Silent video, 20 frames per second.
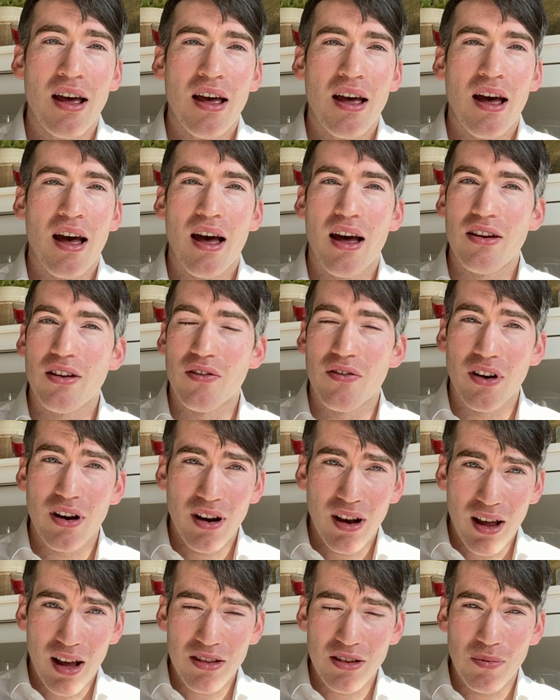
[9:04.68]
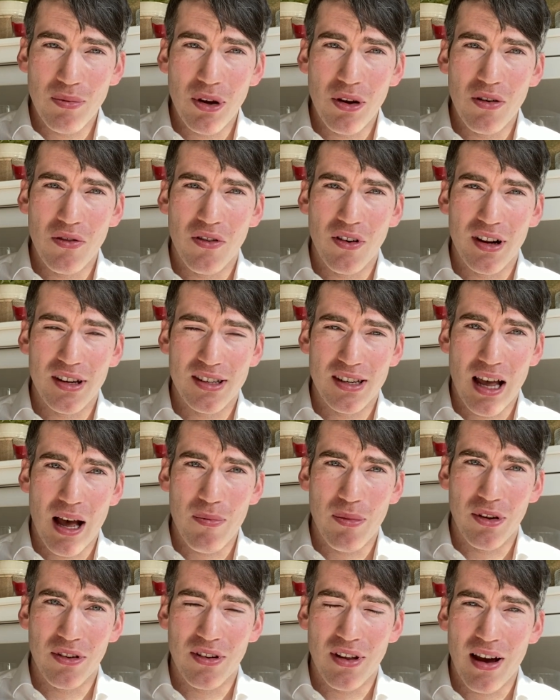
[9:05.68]
And you'll find lots of beautiful
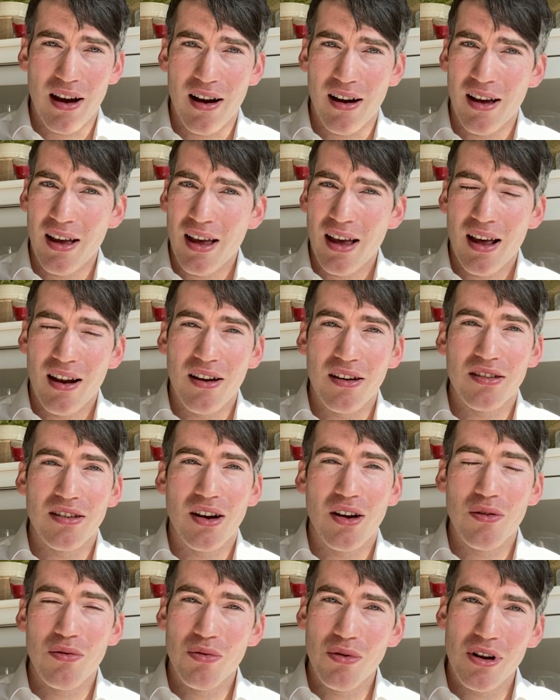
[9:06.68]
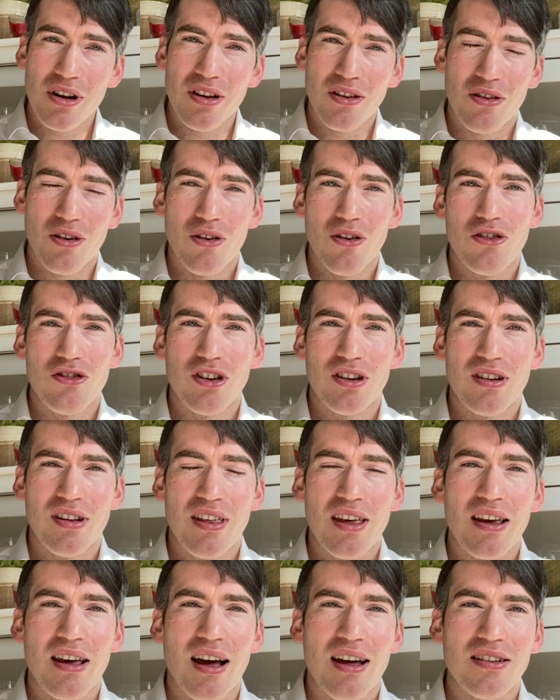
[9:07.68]
examples there. Like I said, I'd really encourage you to
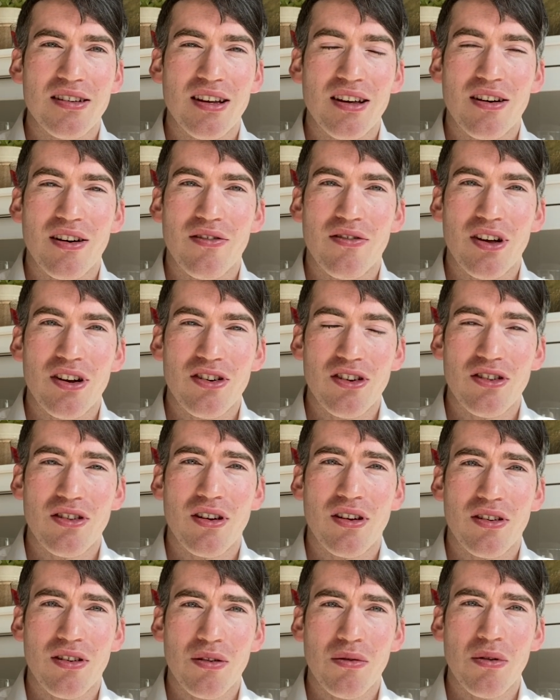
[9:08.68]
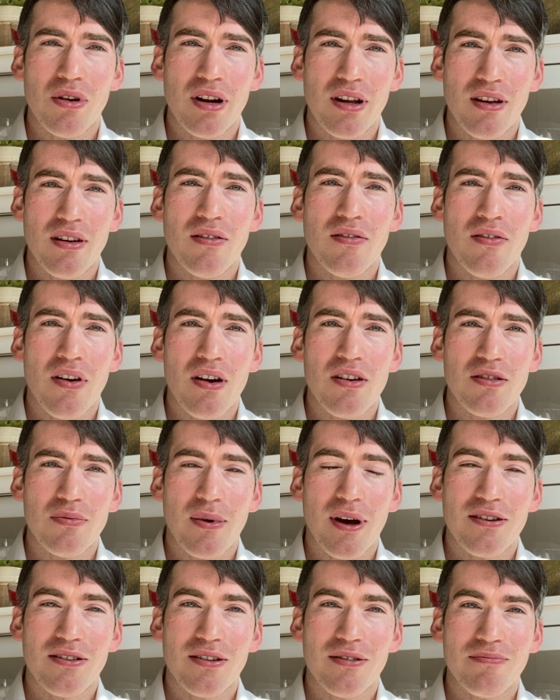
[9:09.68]
think antique or vintage because they're really very
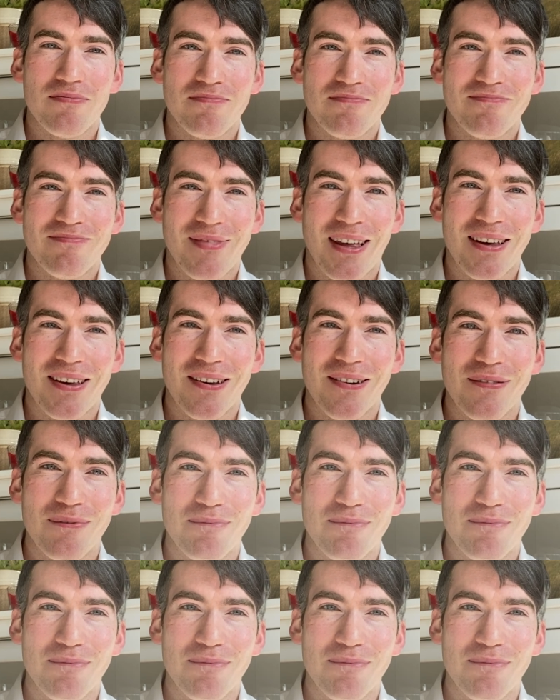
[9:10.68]
special. Thank you.